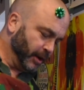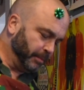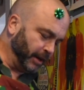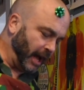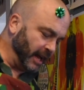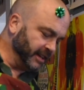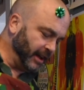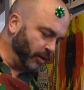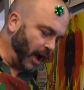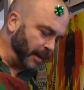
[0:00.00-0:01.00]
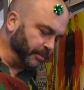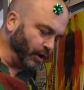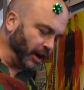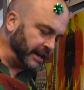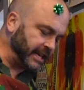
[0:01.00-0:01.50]
but I'm
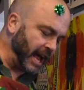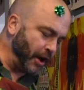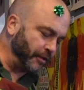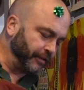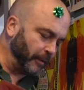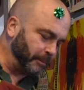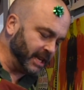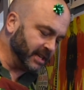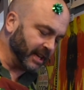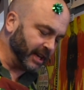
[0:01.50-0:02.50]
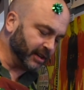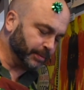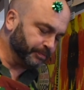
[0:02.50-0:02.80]
not going to overbeat it.